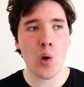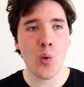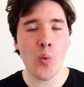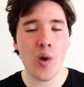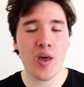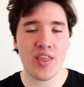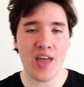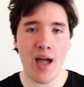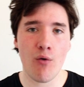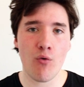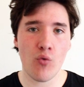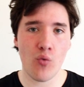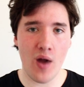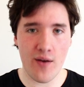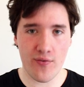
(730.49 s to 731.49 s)
without
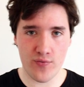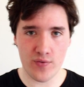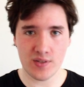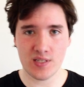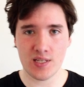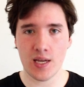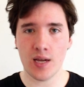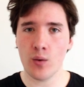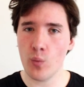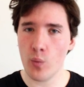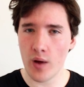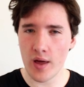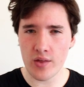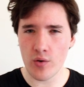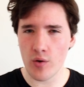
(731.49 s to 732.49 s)
referencing
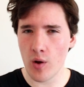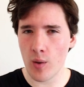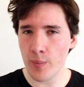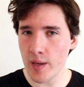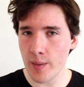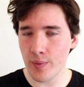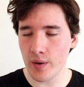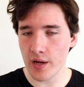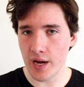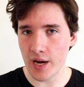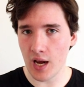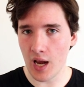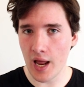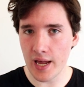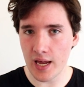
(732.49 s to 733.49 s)
whether or not people are going to
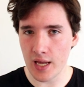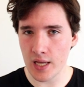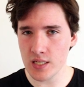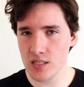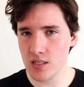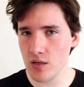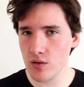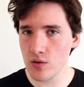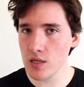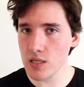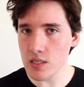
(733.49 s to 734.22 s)
like it? So,